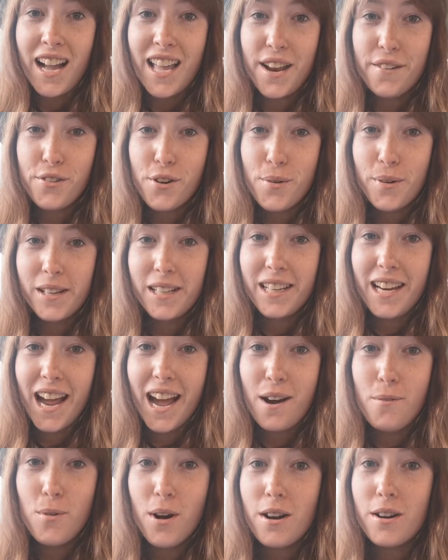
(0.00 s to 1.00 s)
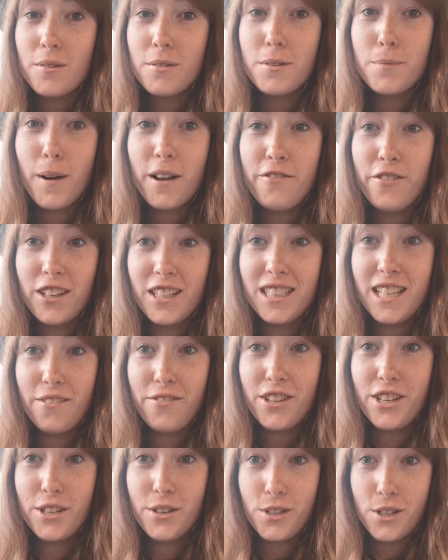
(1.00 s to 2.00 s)
Hi everyone, and welcome to my first
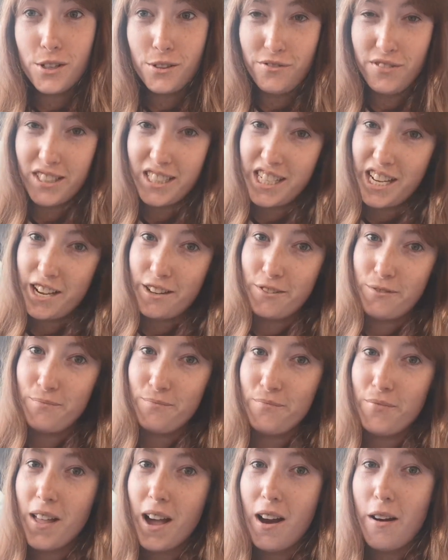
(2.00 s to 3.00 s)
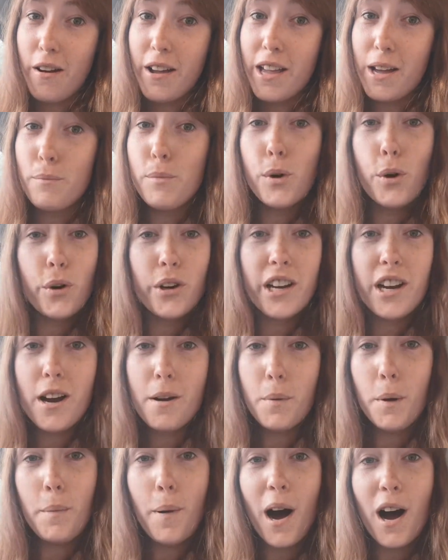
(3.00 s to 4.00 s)
ever YouTube video. I am Lorna,
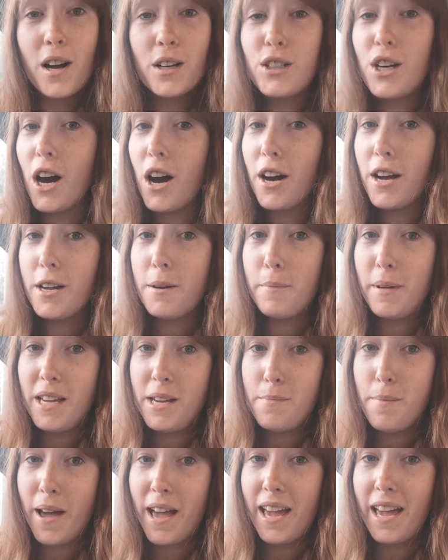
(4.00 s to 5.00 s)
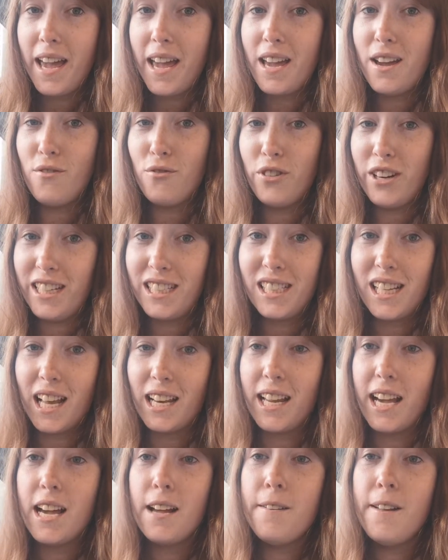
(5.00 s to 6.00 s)
I'm a part-time eBay
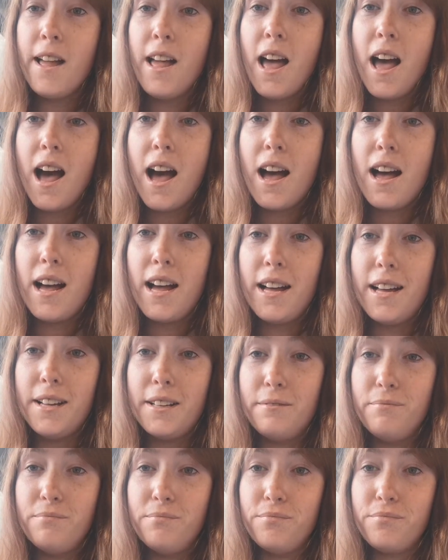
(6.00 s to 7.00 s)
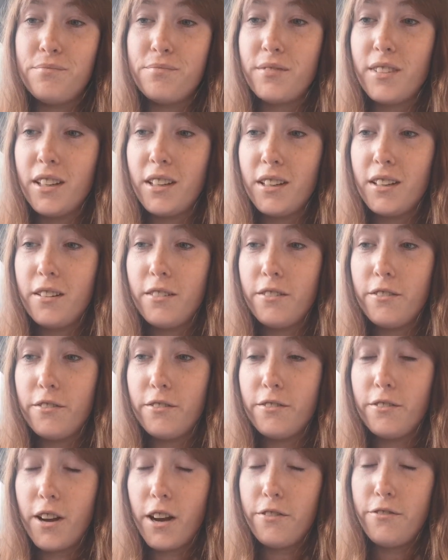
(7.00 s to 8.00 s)
reseller. I
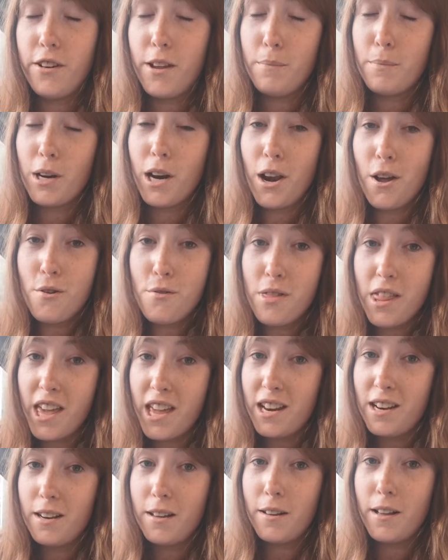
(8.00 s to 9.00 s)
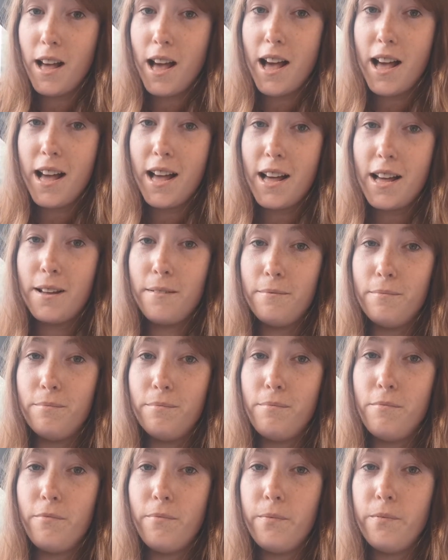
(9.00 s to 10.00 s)
flip clothing,
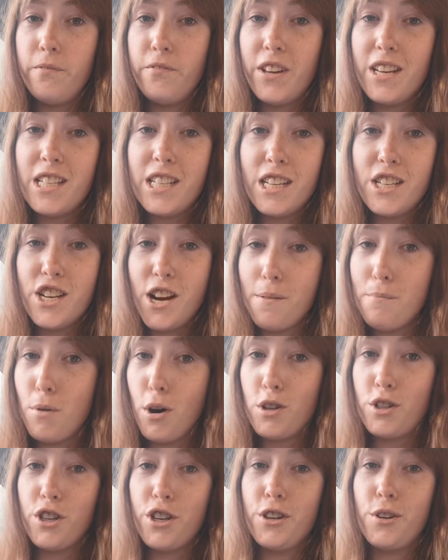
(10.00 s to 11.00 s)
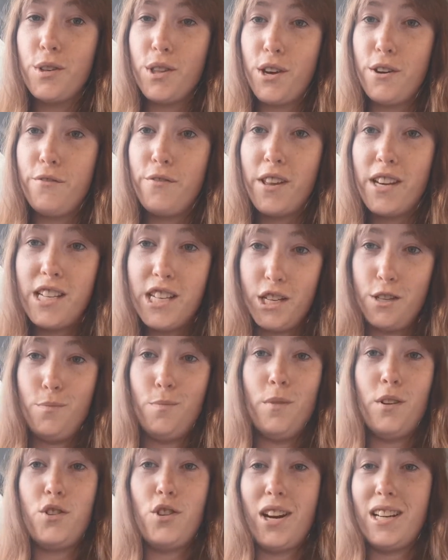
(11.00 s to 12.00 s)
vintage and modern, although vintage
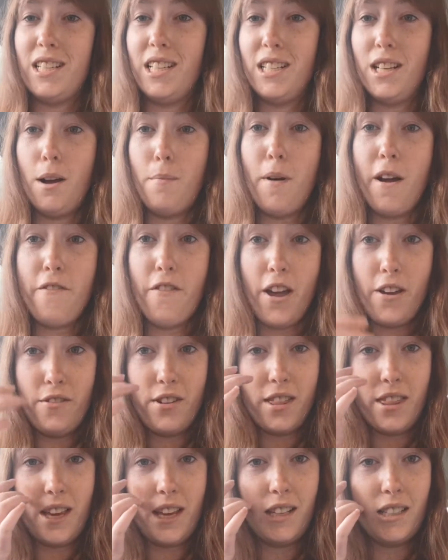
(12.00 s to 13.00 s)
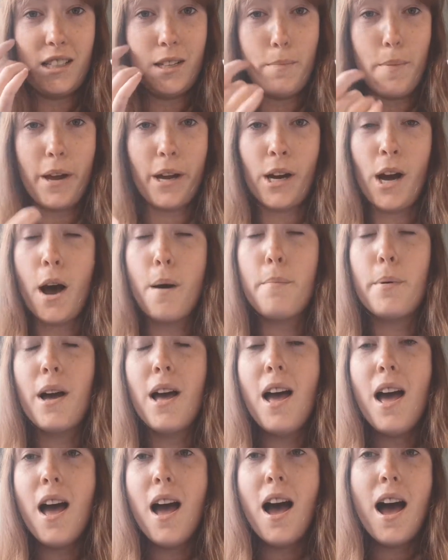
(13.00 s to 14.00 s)
dresses are my favourite thing to pick up.
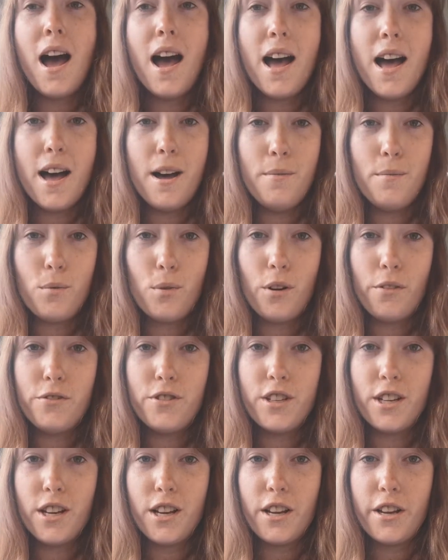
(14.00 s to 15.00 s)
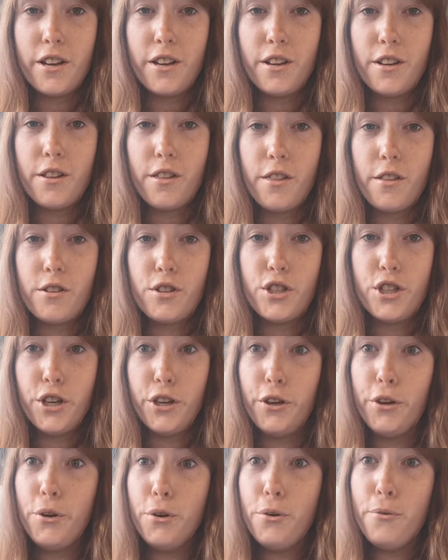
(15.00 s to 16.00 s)
We're off to
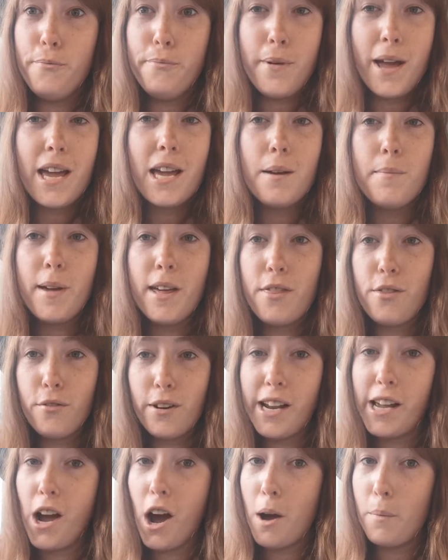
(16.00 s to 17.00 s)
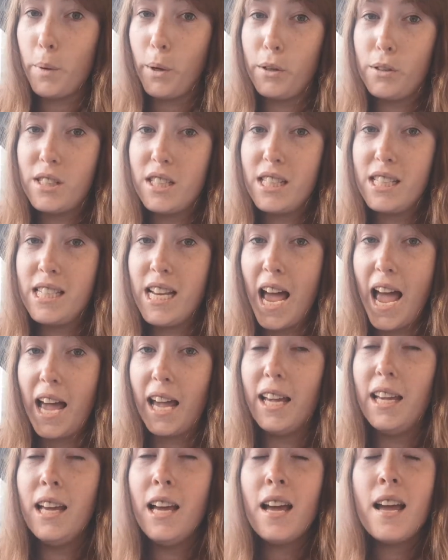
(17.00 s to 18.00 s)
two, maybe three car boots
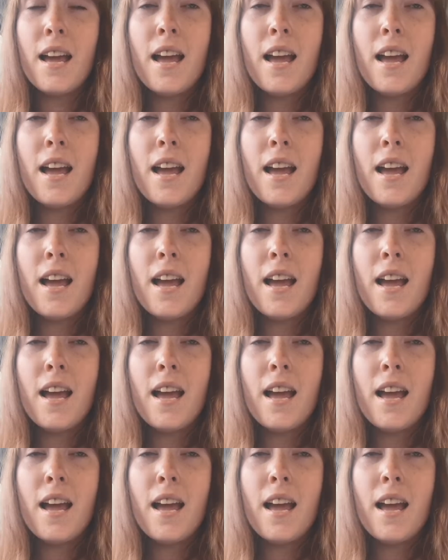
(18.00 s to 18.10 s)
today.